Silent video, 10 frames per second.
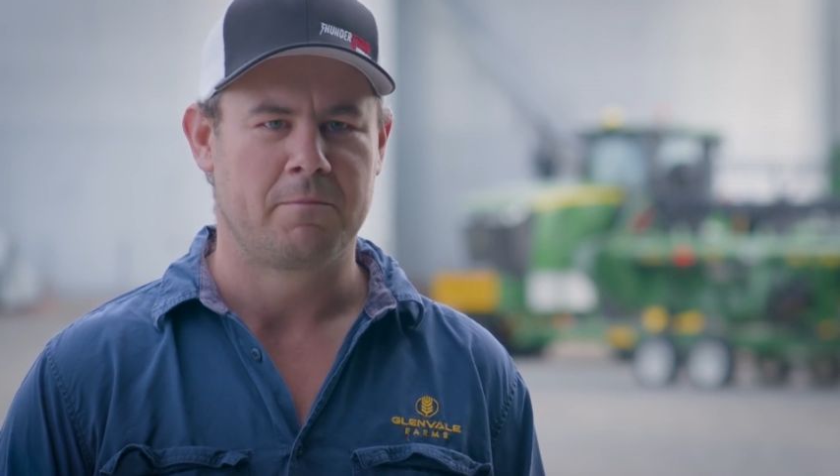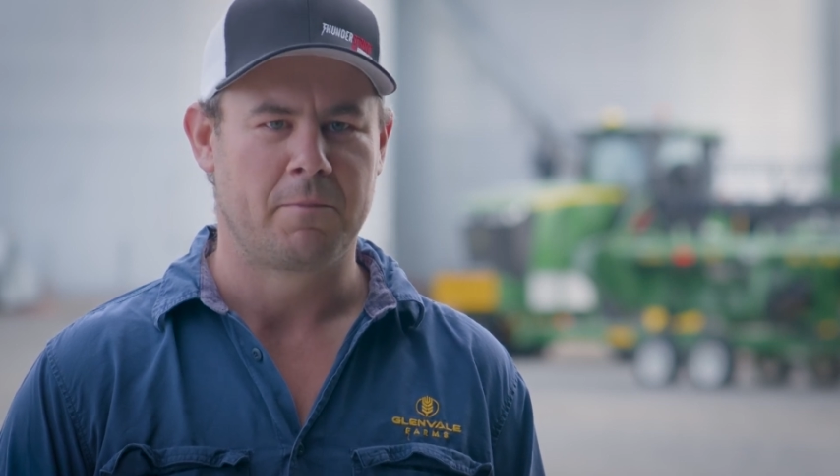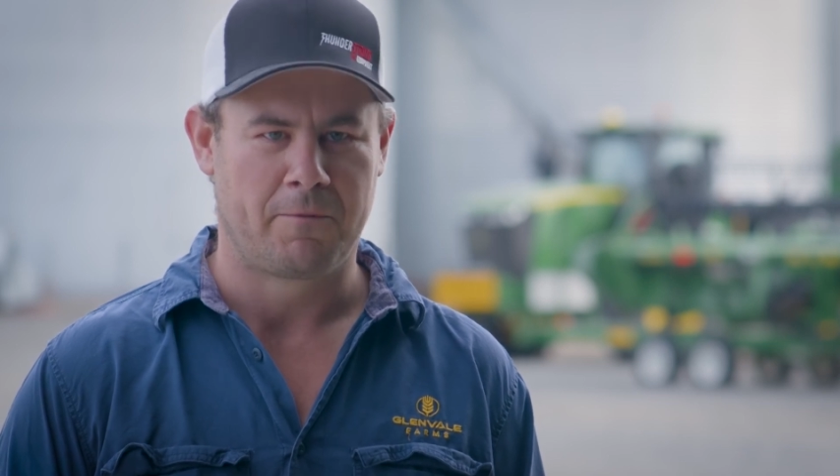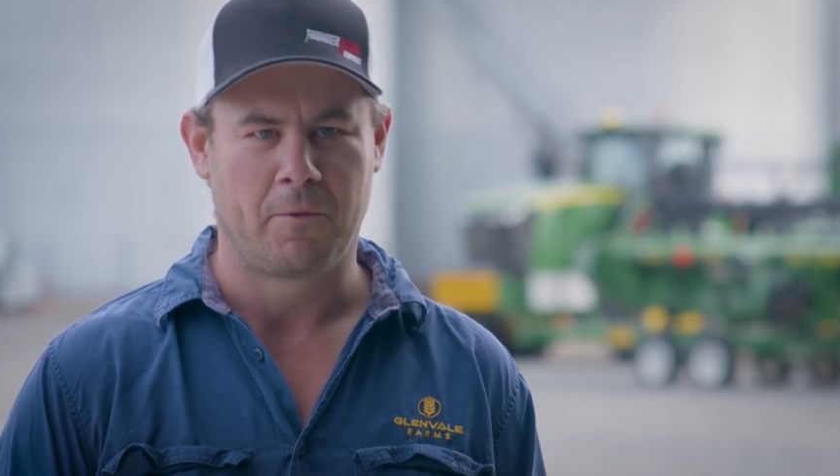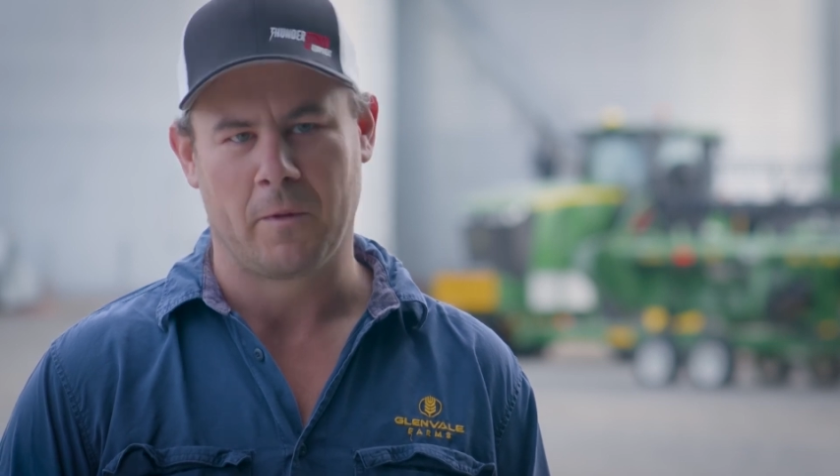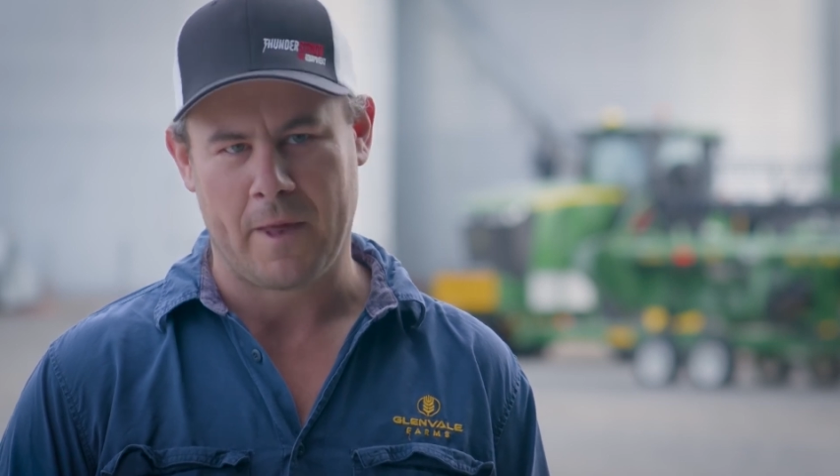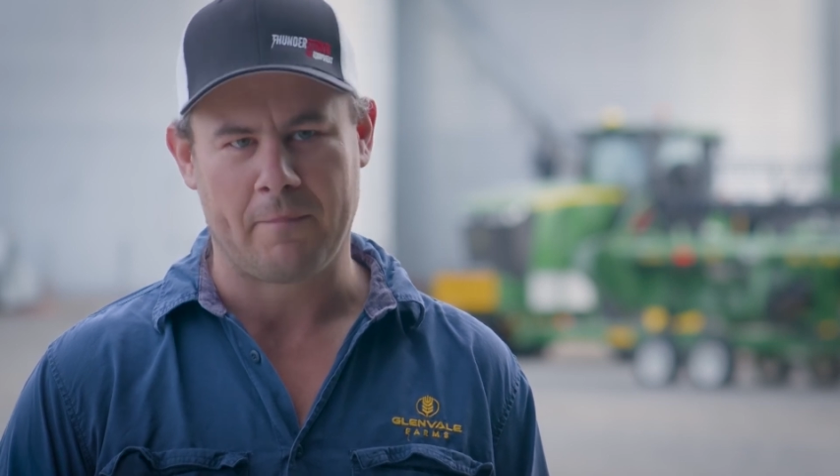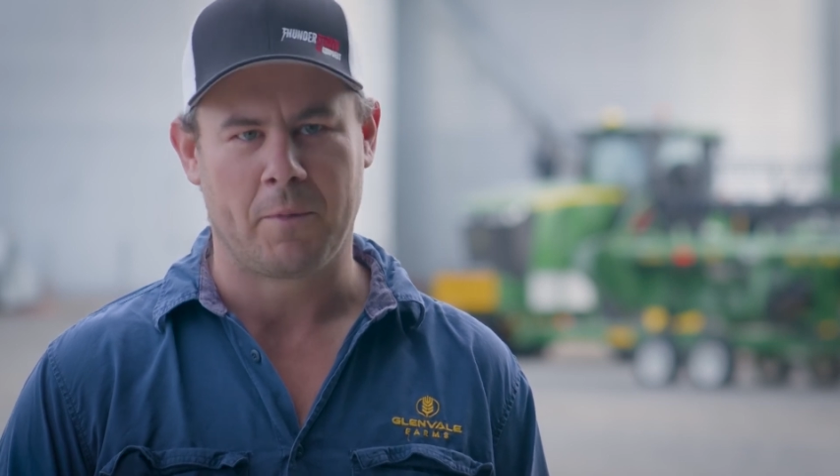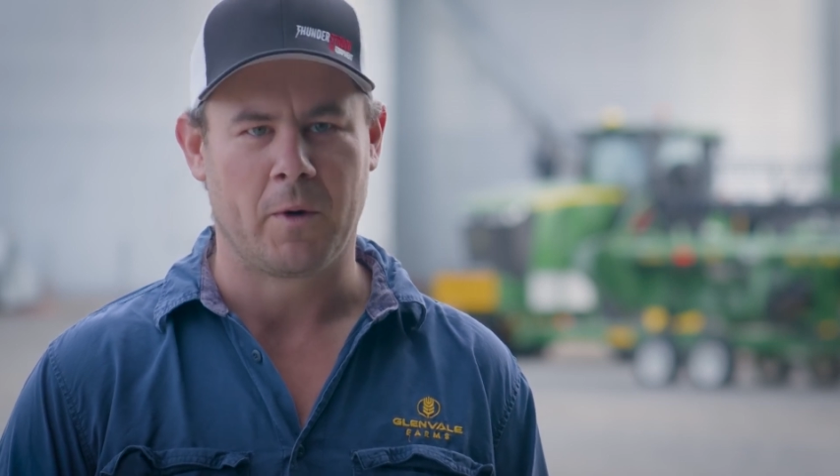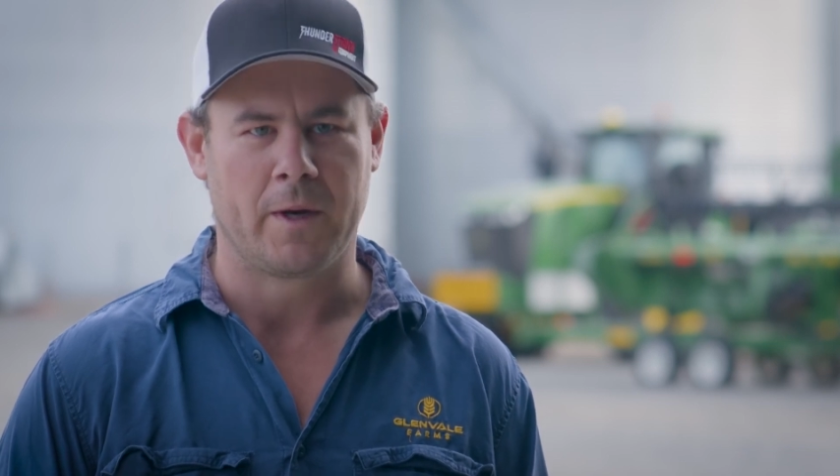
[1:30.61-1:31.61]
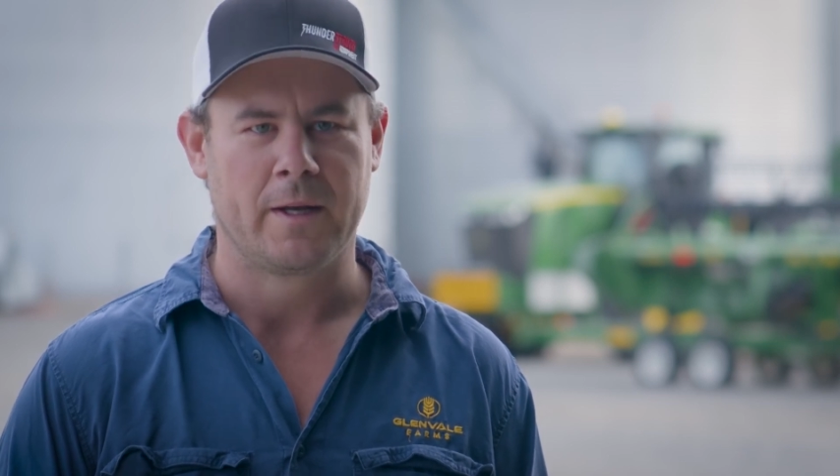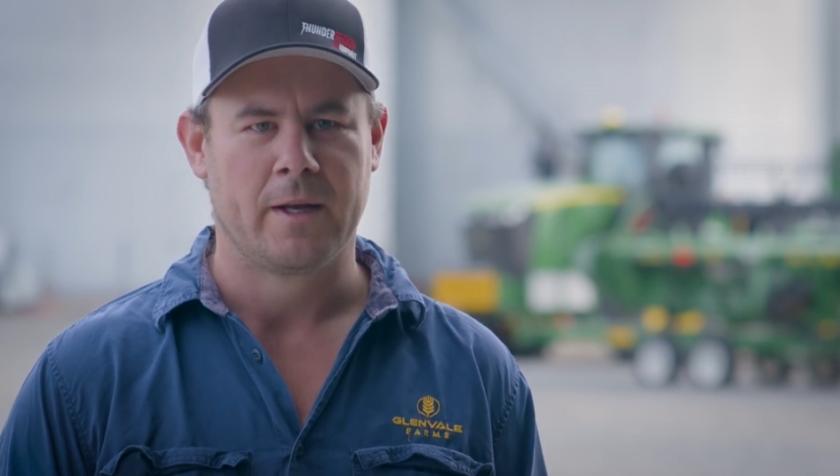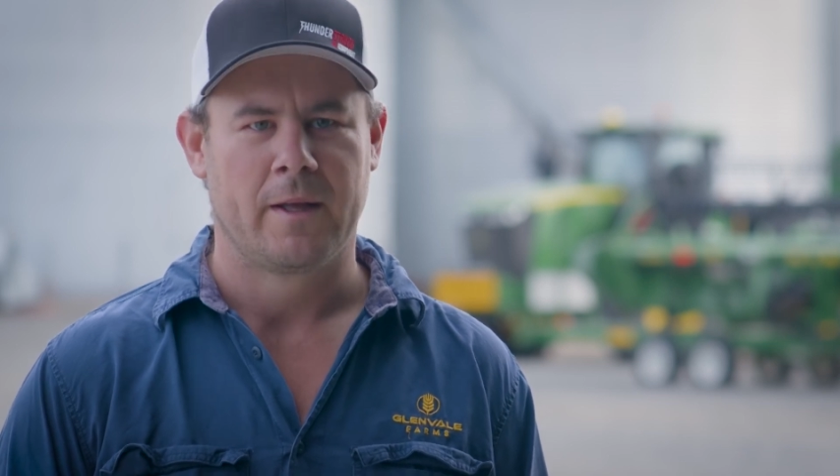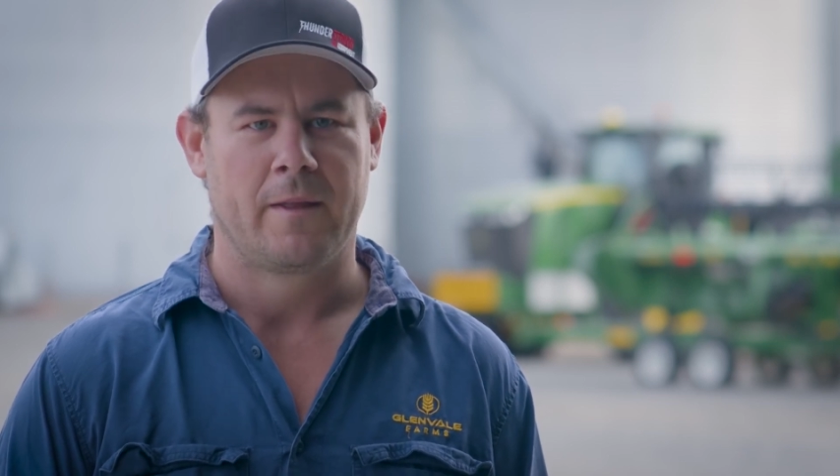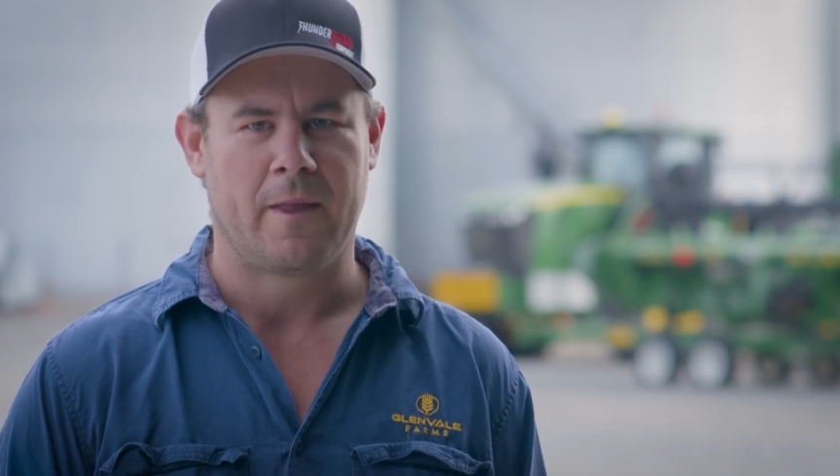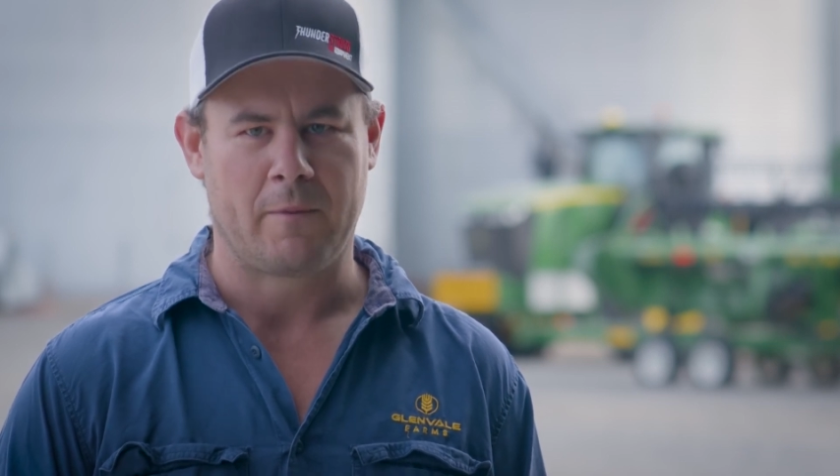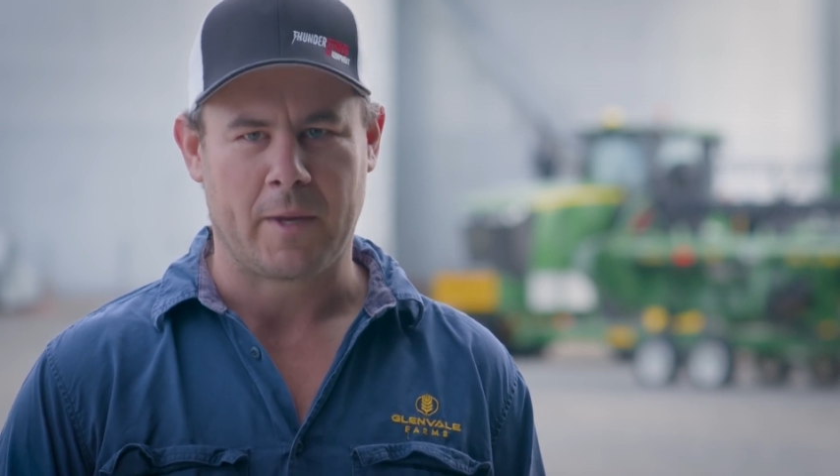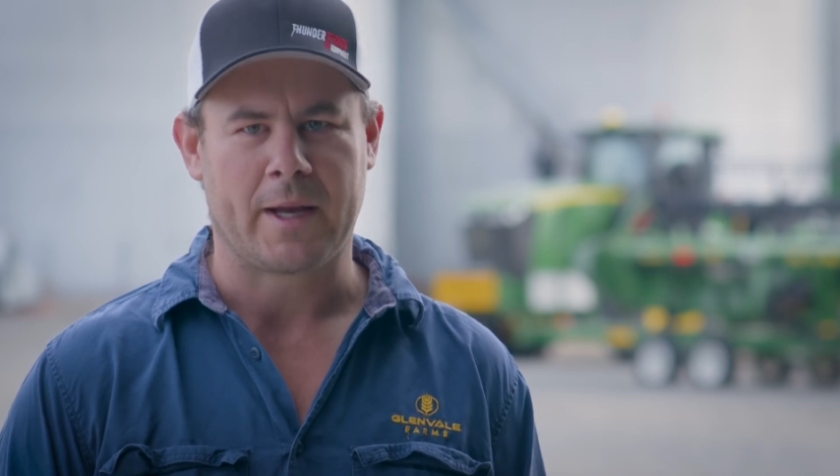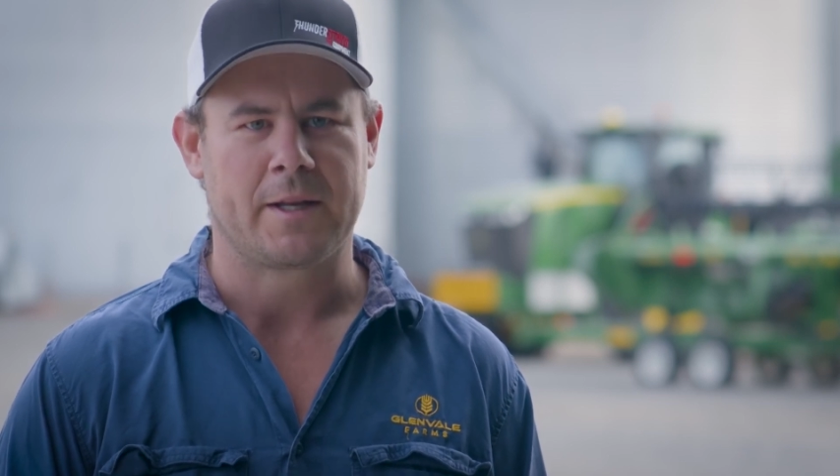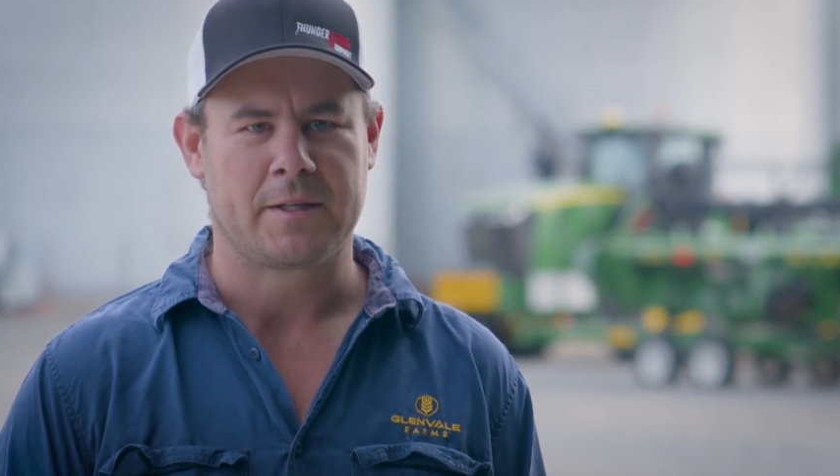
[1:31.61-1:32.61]
before that point, then
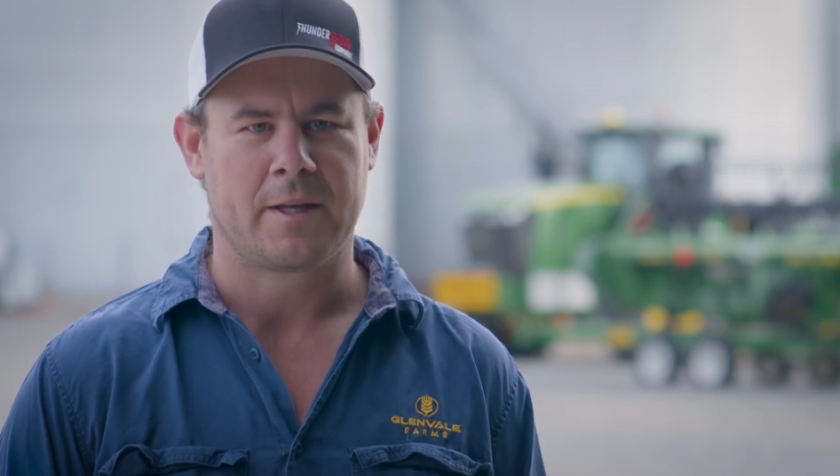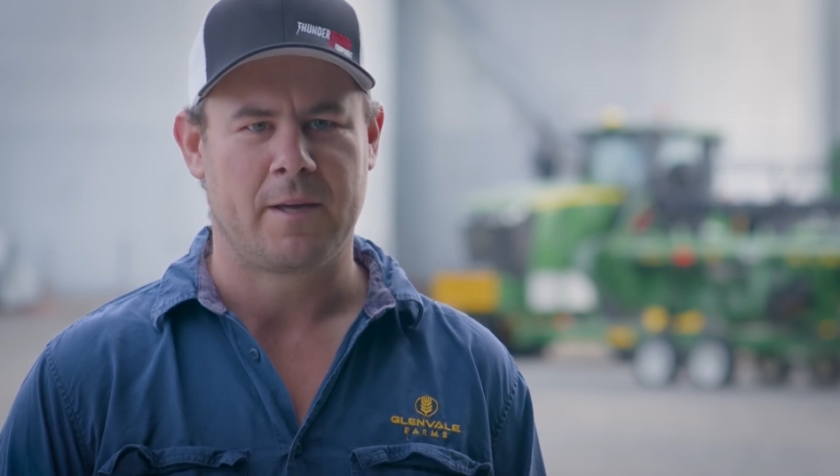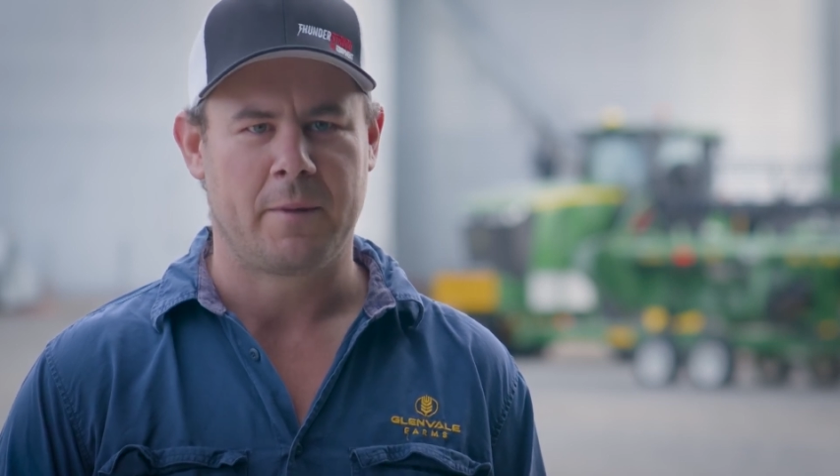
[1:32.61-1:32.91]
we're going to see a